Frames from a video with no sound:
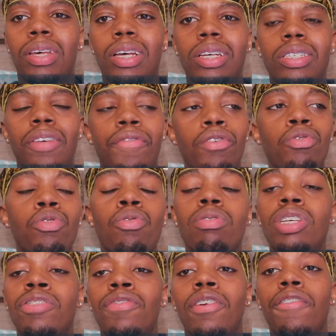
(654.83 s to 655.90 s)
Because if you
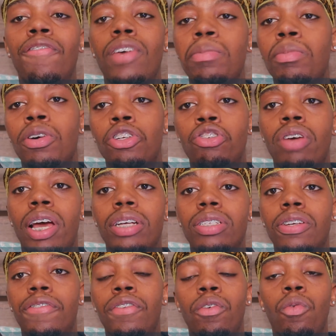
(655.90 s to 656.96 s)
doing this for the female
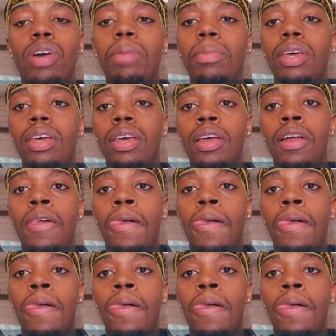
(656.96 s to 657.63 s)
attraction, for women,